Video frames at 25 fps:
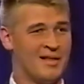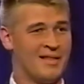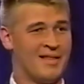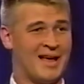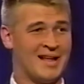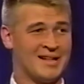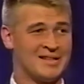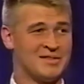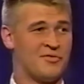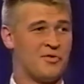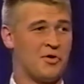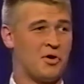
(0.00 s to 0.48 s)

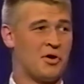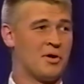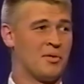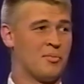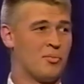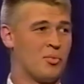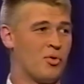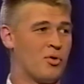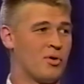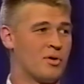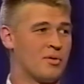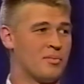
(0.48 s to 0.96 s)
that's very
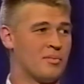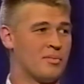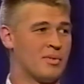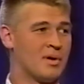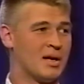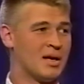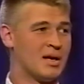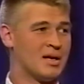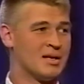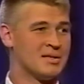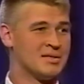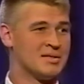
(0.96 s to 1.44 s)
important
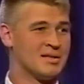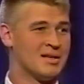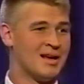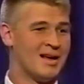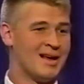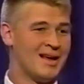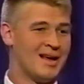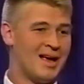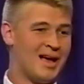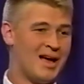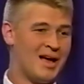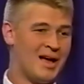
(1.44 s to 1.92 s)

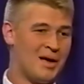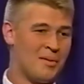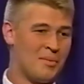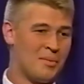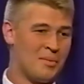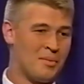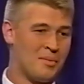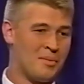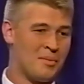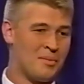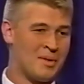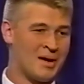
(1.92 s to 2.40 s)

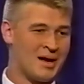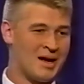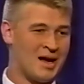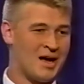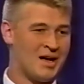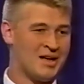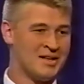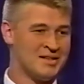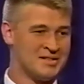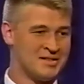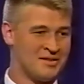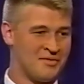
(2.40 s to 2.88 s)

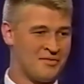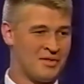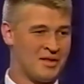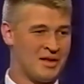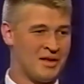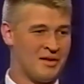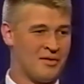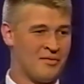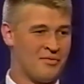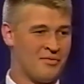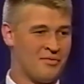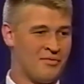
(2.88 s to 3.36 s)
because of
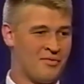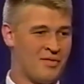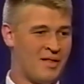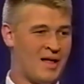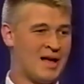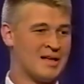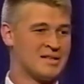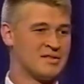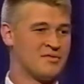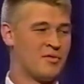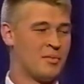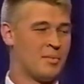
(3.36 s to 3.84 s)
the
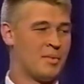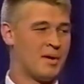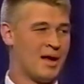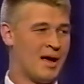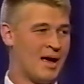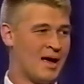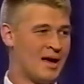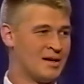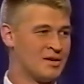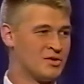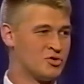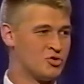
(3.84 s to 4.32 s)
philosophy
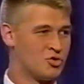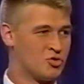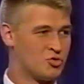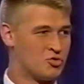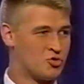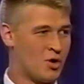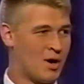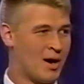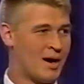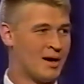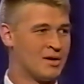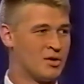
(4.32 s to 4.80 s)
behind
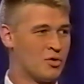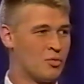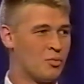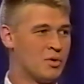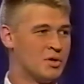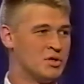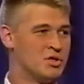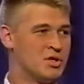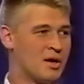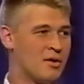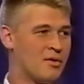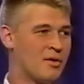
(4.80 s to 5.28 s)
trying to
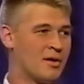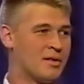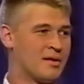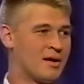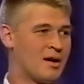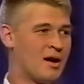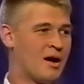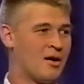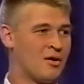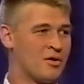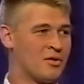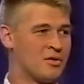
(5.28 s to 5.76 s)
regenerate
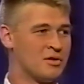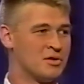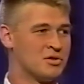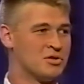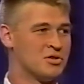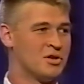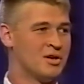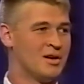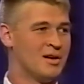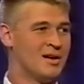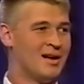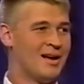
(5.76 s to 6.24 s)
the
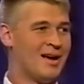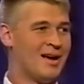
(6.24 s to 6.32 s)
cartilage.